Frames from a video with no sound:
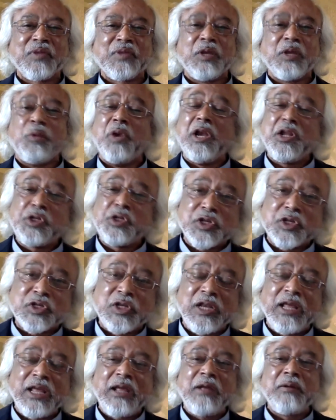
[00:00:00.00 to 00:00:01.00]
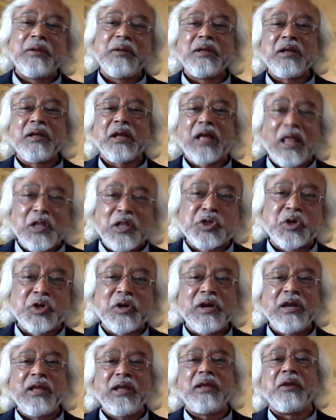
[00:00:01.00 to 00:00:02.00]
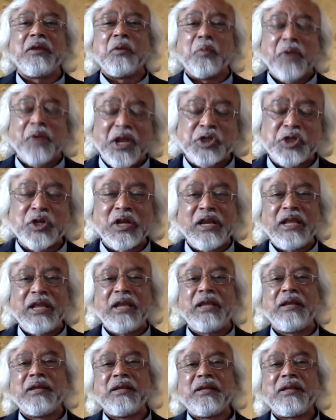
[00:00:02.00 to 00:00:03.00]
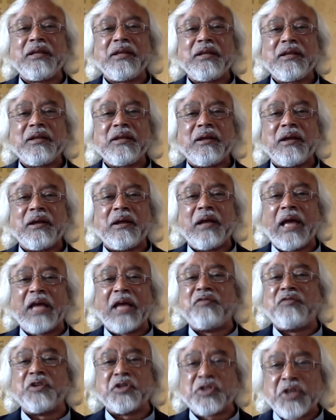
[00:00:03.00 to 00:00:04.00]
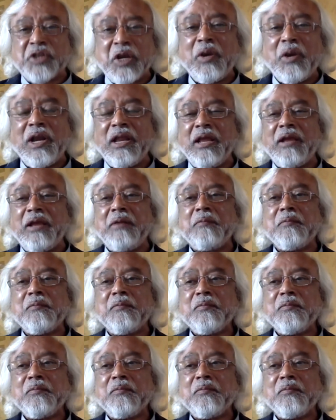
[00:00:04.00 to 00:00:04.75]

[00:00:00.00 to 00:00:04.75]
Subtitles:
religiously, culturally, racially, adversarially.